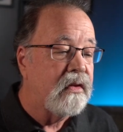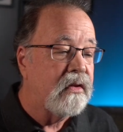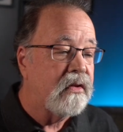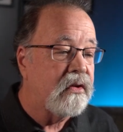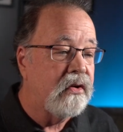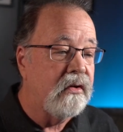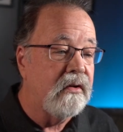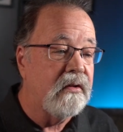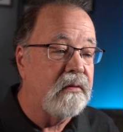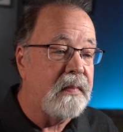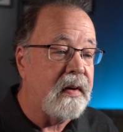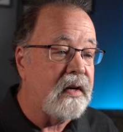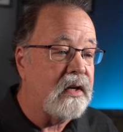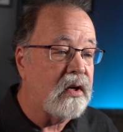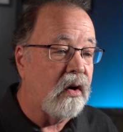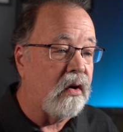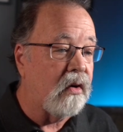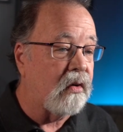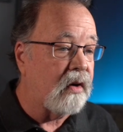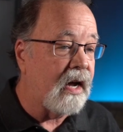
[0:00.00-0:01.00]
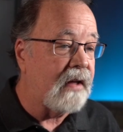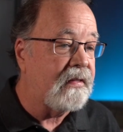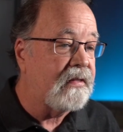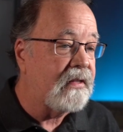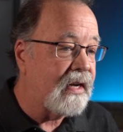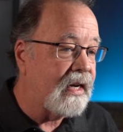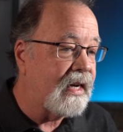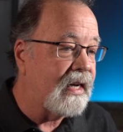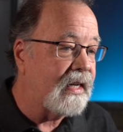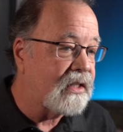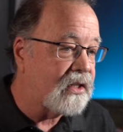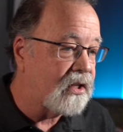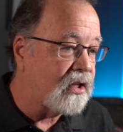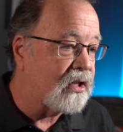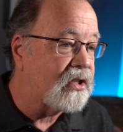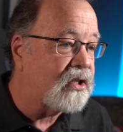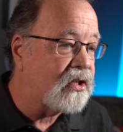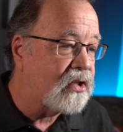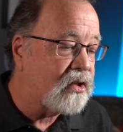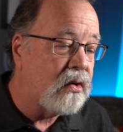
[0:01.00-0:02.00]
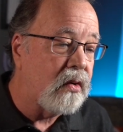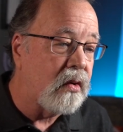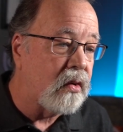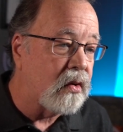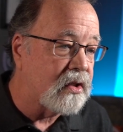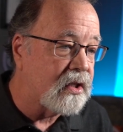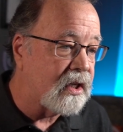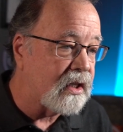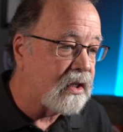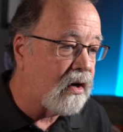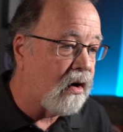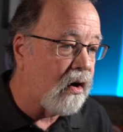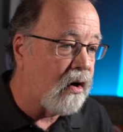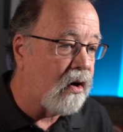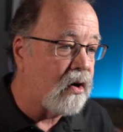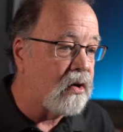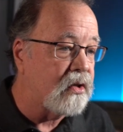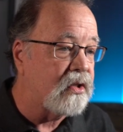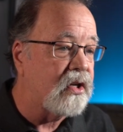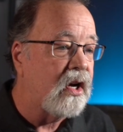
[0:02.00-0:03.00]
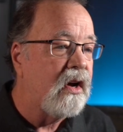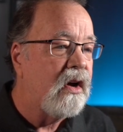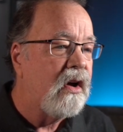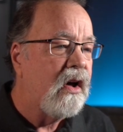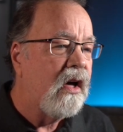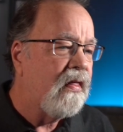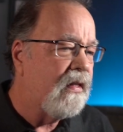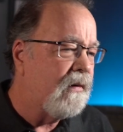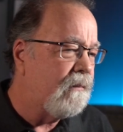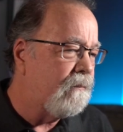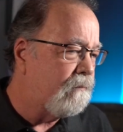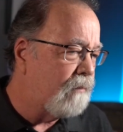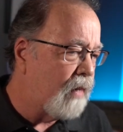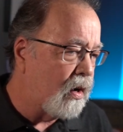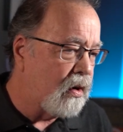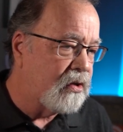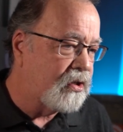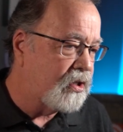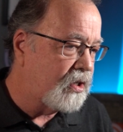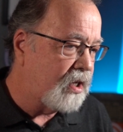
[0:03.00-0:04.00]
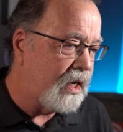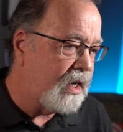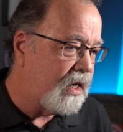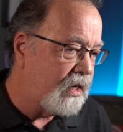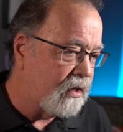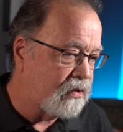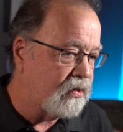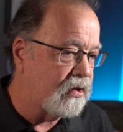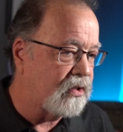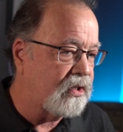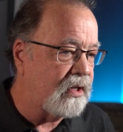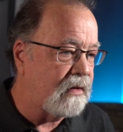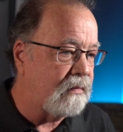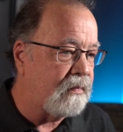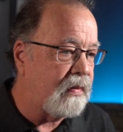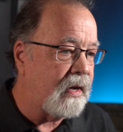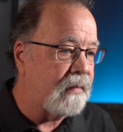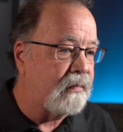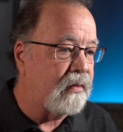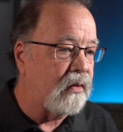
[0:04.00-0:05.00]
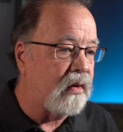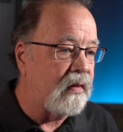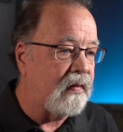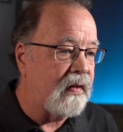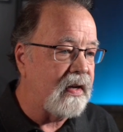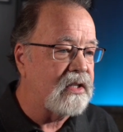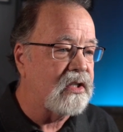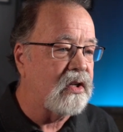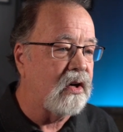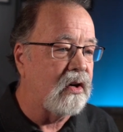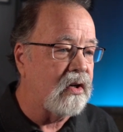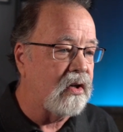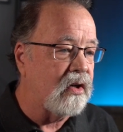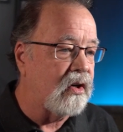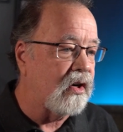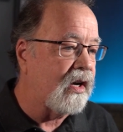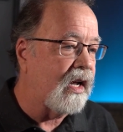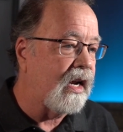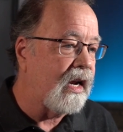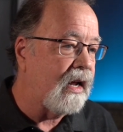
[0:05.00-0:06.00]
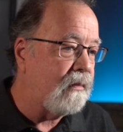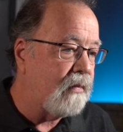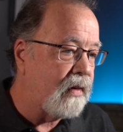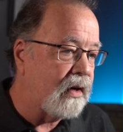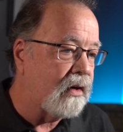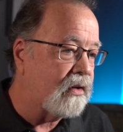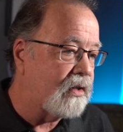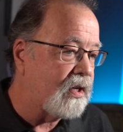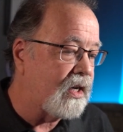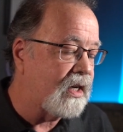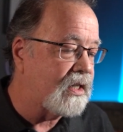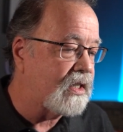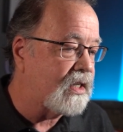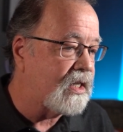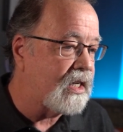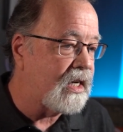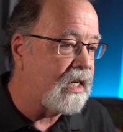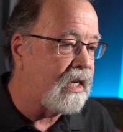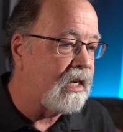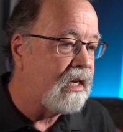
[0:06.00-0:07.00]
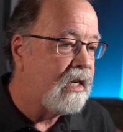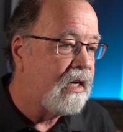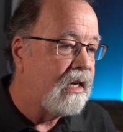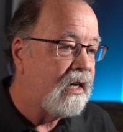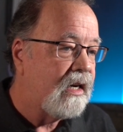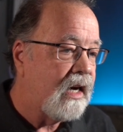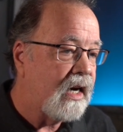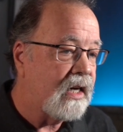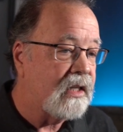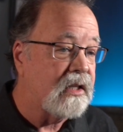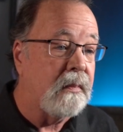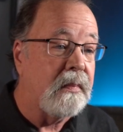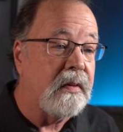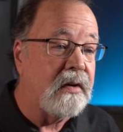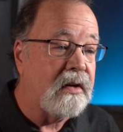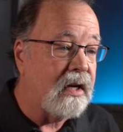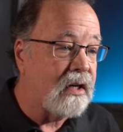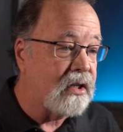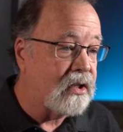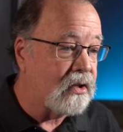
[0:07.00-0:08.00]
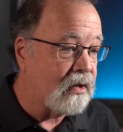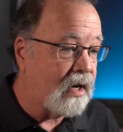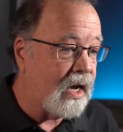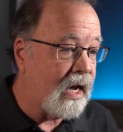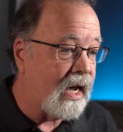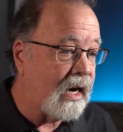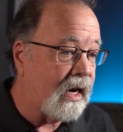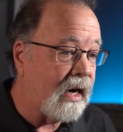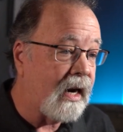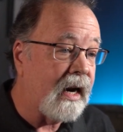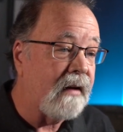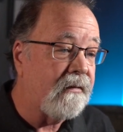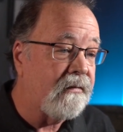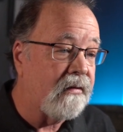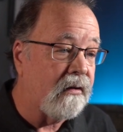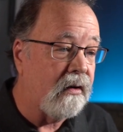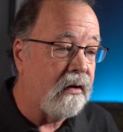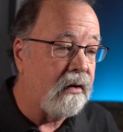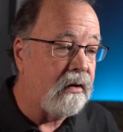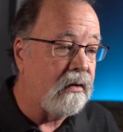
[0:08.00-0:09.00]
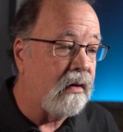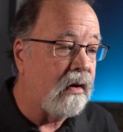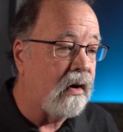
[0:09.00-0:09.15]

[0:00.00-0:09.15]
Truth be told, I think it's the schools that garners the most interest in people when they start looking at Middle Tennessee as a potential candidate for a new